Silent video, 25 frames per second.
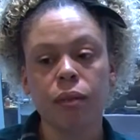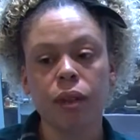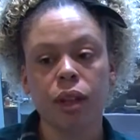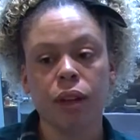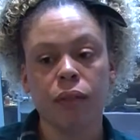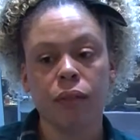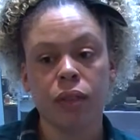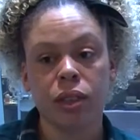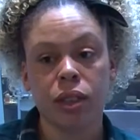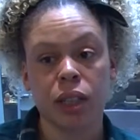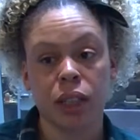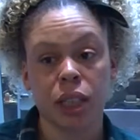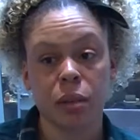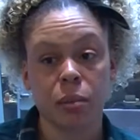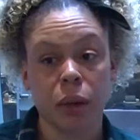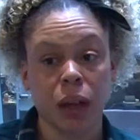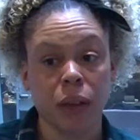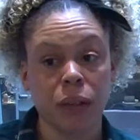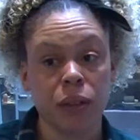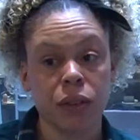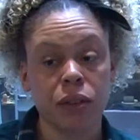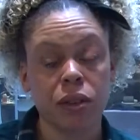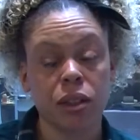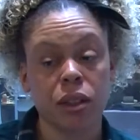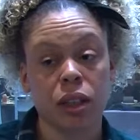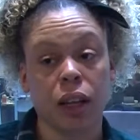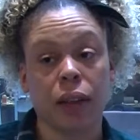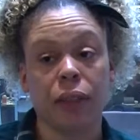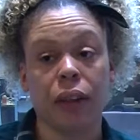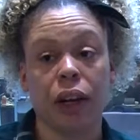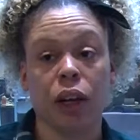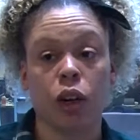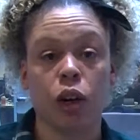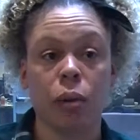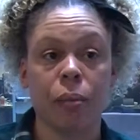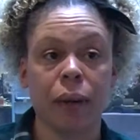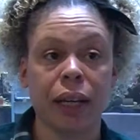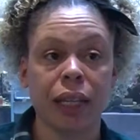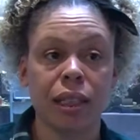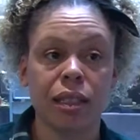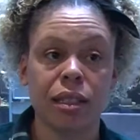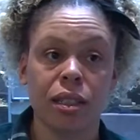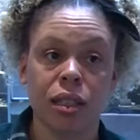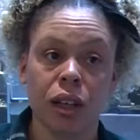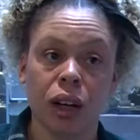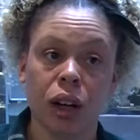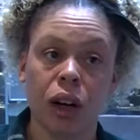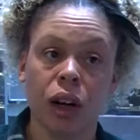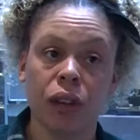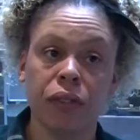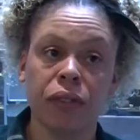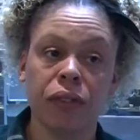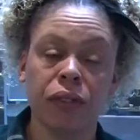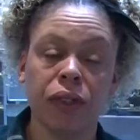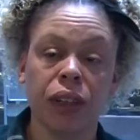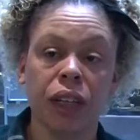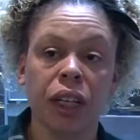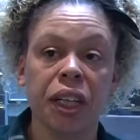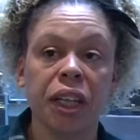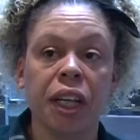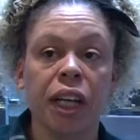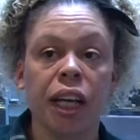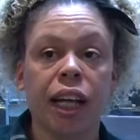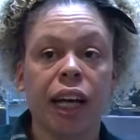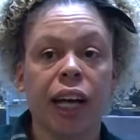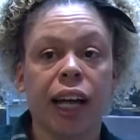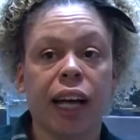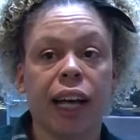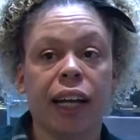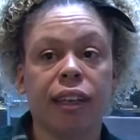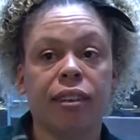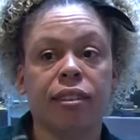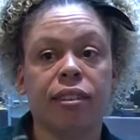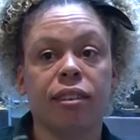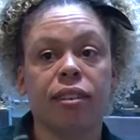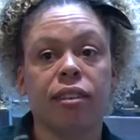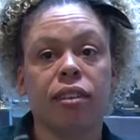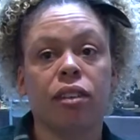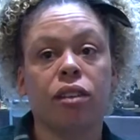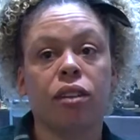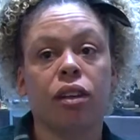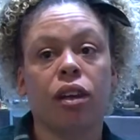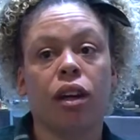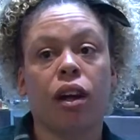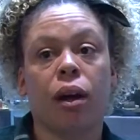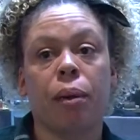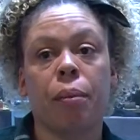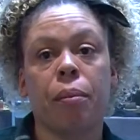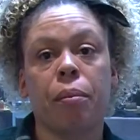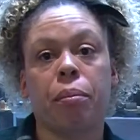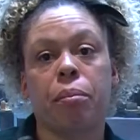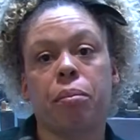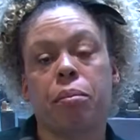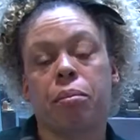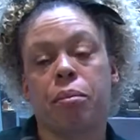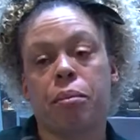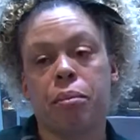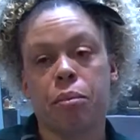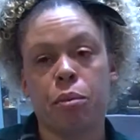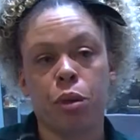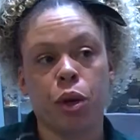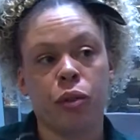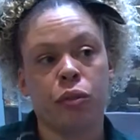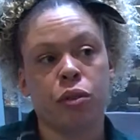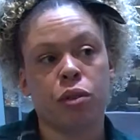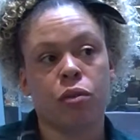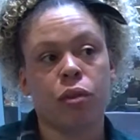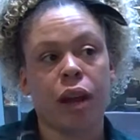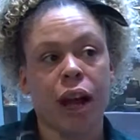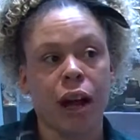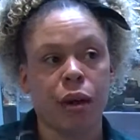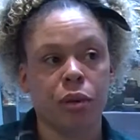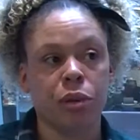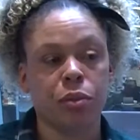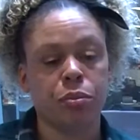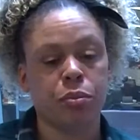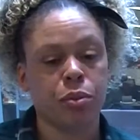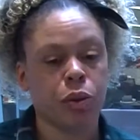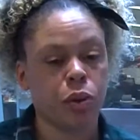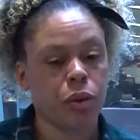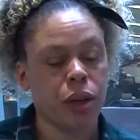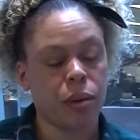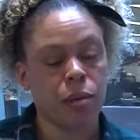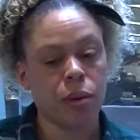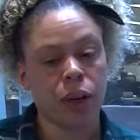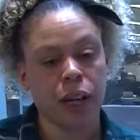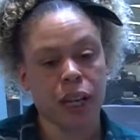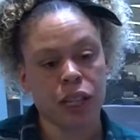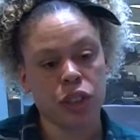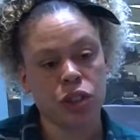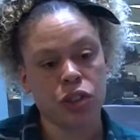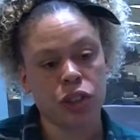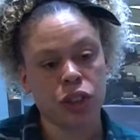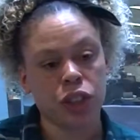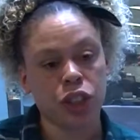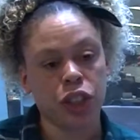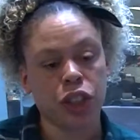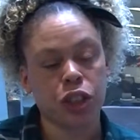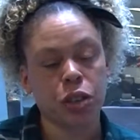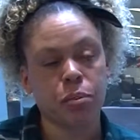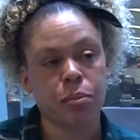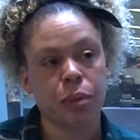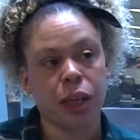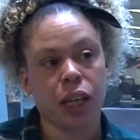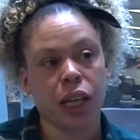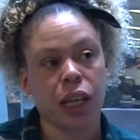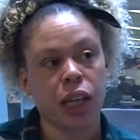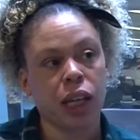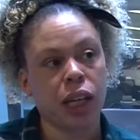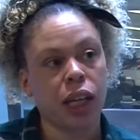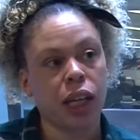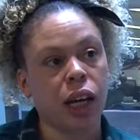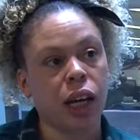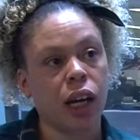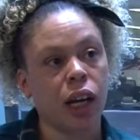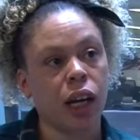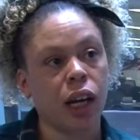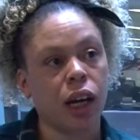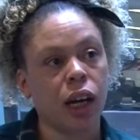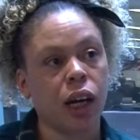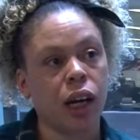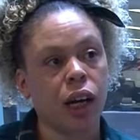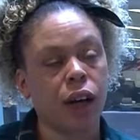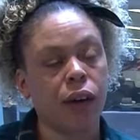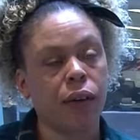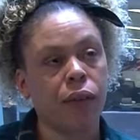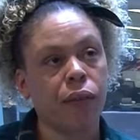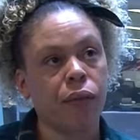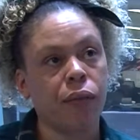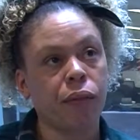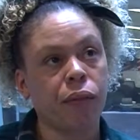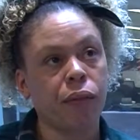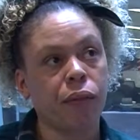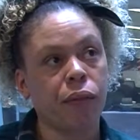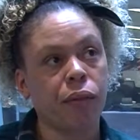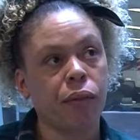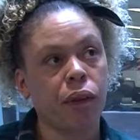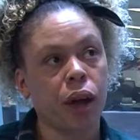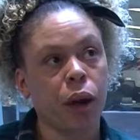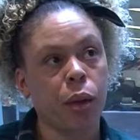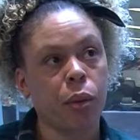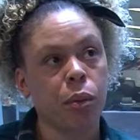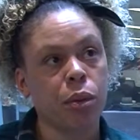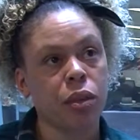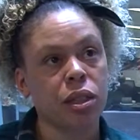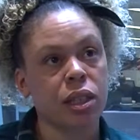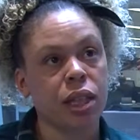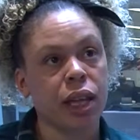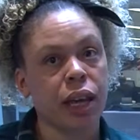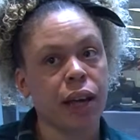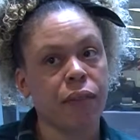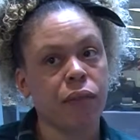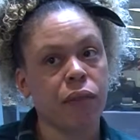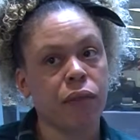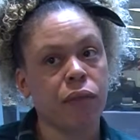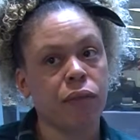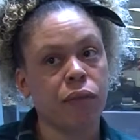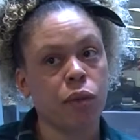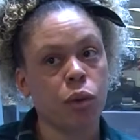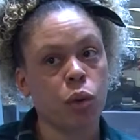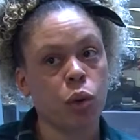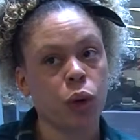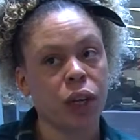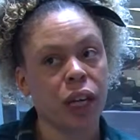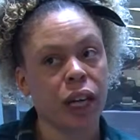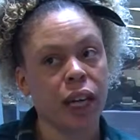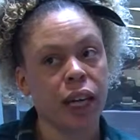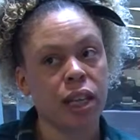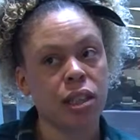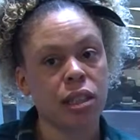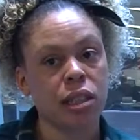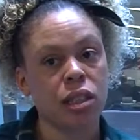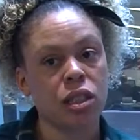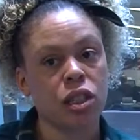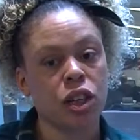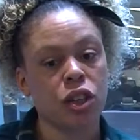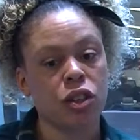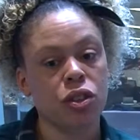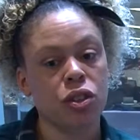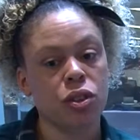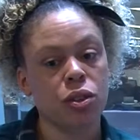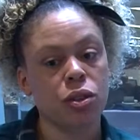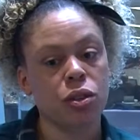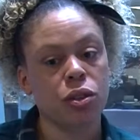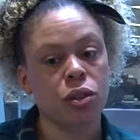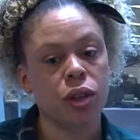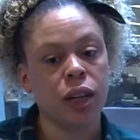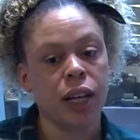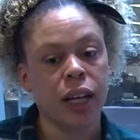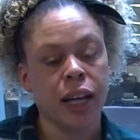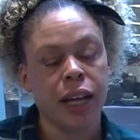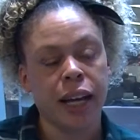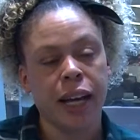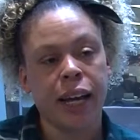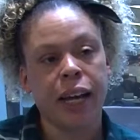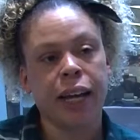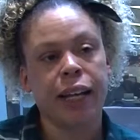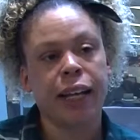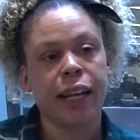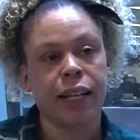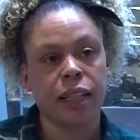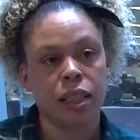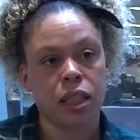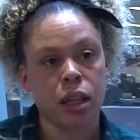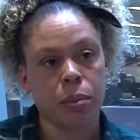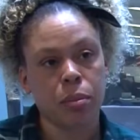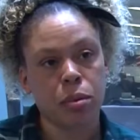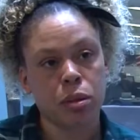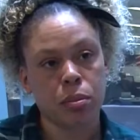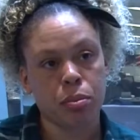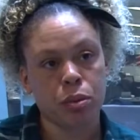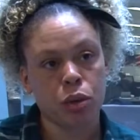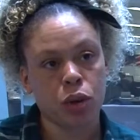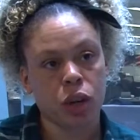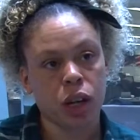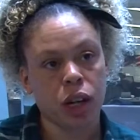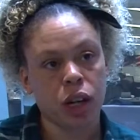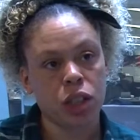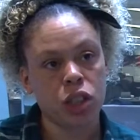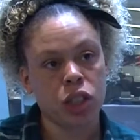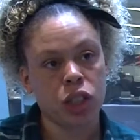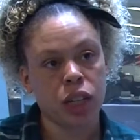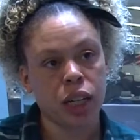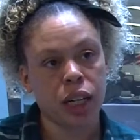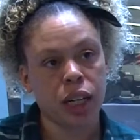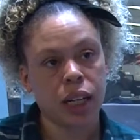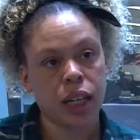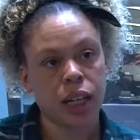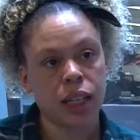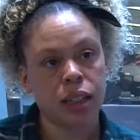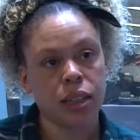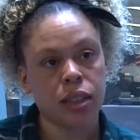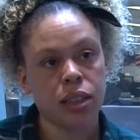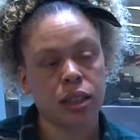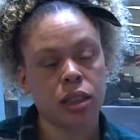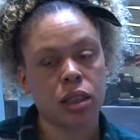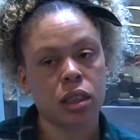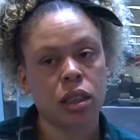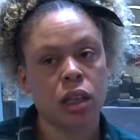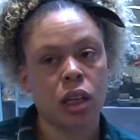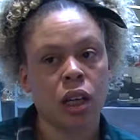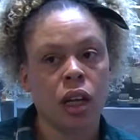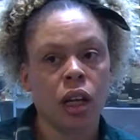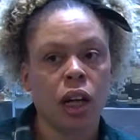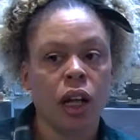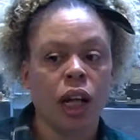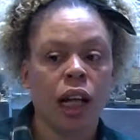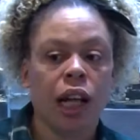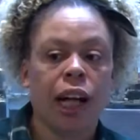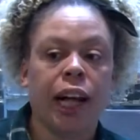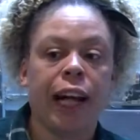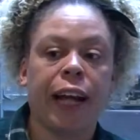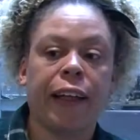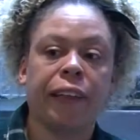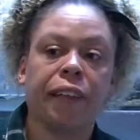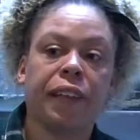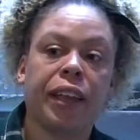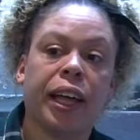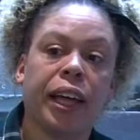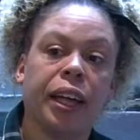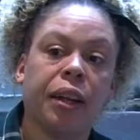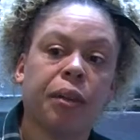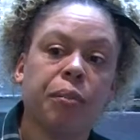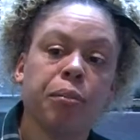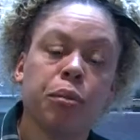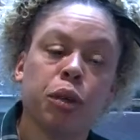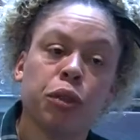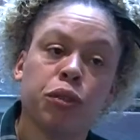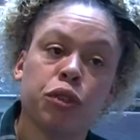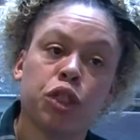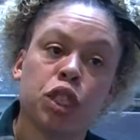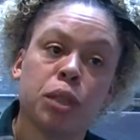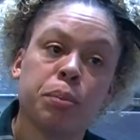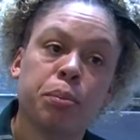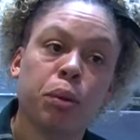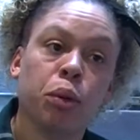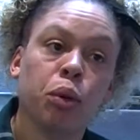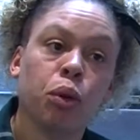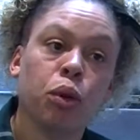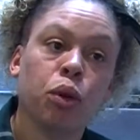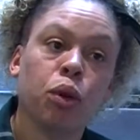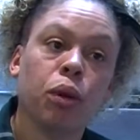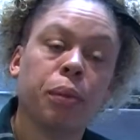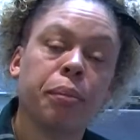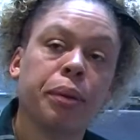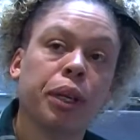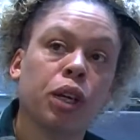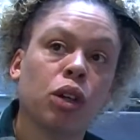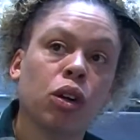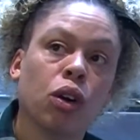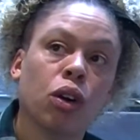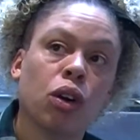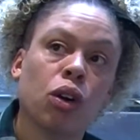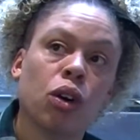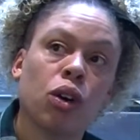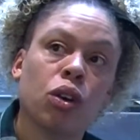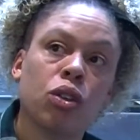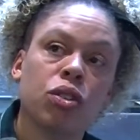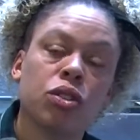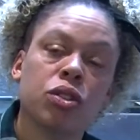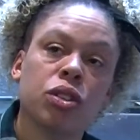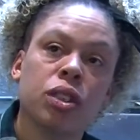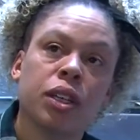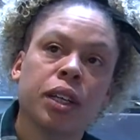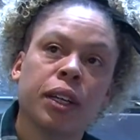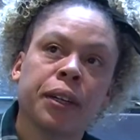for 6 months, and then I got made staff, and I moved around between 1Extra and Newsbeat. I was there for 4 years in total, and ended up as a broadcast journalist, and then moved to sport because